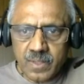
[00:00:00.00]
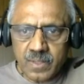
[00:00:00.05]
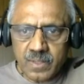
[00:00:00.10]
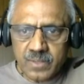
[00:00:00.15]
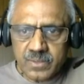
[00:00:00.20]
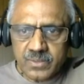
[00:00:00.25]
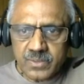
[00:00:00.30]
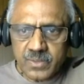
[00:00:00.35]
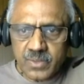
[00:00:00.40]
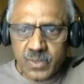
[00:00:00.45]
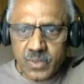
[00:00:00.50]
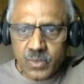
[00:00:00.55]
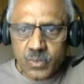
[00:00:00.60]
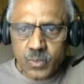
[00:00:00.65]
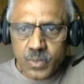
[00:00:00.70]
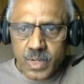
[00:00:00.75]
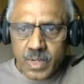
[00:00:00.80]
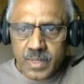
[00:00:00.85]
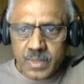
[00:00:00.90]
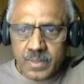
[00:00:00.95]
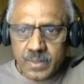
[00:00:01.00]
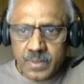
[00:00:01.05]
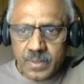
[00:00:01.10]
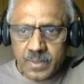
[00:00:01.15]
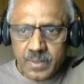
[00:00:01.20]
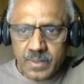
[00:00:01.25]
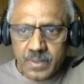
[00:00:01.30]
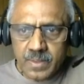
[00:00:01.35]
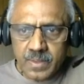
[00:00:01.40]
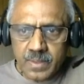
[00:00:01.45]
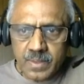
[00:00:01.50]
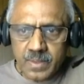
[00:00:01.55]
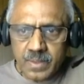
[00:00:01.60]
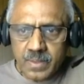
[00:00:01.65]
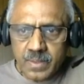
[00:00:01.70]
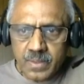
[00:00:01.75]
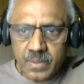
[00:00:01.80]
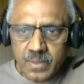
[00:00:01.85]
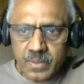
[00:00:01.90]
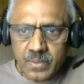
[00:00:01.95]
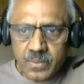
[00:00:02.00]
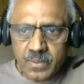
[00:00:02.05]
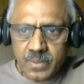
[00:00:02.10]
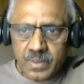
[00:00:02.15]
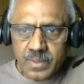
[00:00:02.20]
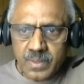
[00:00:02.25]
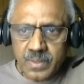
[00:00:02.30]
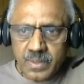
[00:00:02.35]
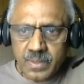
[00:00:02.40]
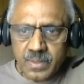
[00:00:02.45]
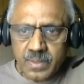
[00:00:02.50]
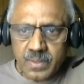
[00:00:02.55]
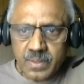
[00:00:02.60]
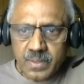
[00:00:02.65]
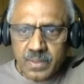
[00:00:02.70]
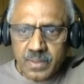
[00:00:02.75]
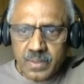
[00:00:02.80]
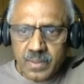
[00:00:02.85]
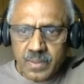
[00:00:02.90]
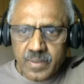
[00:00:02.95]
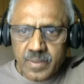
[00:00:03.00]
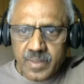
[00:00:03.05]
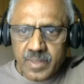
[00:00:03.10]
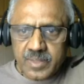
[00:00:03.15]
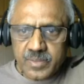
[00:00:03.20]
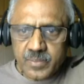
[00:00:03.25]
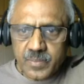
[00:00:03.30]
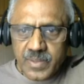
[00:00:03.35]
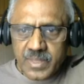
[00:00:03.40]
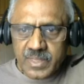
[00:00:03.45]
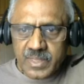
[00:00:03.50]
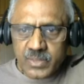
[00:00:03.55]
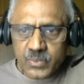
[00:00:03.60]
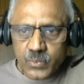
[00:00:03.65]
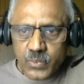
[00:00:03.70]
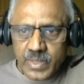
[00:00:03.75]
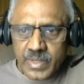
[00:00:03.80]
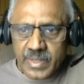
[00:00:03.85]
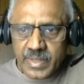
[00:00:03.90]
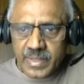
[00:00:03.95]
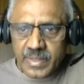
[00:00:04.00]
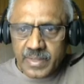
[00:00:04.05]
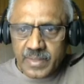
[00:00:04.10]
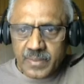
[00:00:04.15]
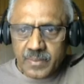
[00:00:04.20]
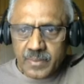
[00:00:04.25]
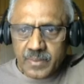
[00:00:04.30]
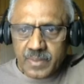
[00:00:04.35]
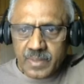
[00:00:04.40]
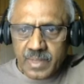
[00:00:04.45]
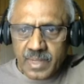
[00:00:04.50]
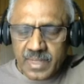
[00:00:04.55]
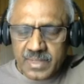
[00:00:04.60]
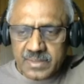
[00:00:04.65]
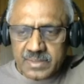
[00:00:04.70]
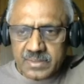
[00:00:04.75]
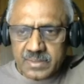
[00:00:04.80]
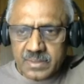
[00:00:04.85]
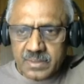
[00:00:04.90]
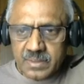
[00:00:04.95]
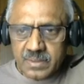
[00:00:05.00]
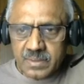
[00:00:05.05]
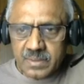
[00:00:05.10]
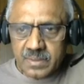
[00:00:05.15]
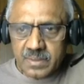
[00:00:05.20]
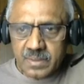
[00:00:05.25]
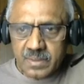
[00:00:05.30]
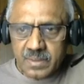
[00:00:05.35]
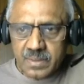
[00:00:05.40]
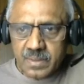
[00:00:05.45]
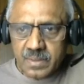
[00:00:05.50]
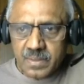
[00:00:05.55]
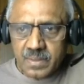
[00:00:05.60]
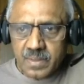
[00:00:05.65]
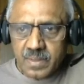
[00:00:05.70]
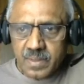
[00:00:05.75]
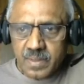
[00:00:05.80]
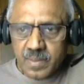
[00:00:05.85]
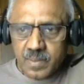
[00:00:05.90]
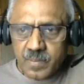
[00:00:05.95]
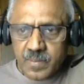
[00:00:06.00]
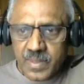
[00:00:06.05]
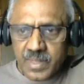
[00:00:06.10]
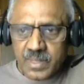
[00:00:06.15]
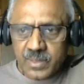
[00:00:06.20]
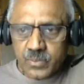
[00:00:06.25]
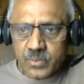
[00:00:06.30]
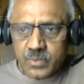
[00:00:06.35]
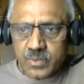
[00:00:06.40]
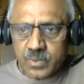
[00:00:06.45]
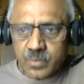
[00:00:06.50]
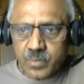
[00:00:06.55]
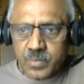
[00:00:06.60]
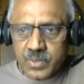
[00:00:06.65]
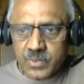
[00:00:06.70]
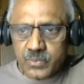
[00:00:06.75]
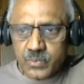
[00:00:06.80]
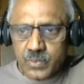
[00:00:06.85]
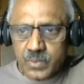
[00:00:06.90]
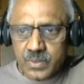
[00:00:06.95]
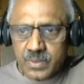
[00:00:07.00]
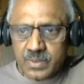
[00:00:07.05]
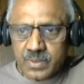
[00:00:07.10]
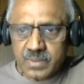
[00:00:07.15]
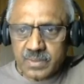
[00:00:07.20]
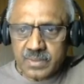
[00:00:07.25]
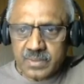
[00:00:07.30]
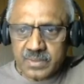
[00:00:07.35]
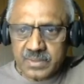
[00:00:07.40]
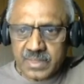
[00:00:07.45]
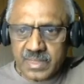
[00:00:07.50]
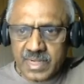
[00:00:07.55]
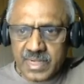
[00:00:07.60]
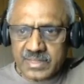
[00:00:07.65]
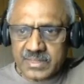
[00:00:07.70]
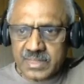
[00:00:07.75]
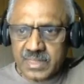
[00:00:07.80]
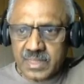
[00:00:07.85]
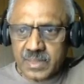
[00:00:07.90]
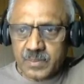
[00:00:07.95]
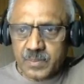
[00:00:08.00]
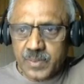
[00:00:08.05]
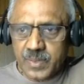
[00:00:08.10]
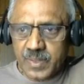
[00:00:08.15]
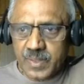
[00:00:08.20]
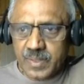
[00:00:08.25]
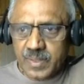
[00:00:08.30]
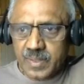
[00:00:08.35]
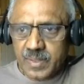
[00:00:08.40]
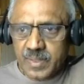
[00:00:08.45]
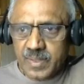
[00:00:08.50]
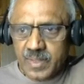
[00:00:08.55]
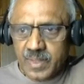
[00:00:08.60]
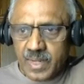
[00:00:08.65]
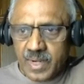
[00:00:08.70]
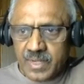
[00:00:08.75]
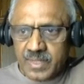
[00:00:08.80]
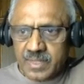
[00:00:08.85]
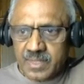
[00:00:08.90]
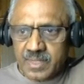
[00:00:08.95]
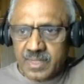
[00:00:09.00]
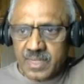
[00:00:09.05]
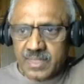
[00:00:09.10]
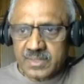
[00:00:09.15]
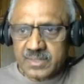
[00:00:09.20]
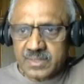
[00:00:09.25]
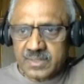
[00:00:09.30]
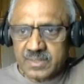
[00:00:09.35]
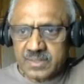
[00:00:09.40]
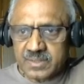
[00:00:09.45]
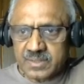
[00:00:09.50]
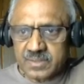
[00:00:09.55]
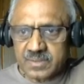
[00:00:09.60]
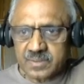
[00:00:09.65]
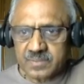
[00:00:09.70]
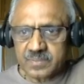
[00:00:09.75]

0, 1, okay, x minus y lies in minus 1 to plus 1. It's a rational number and it lies in this,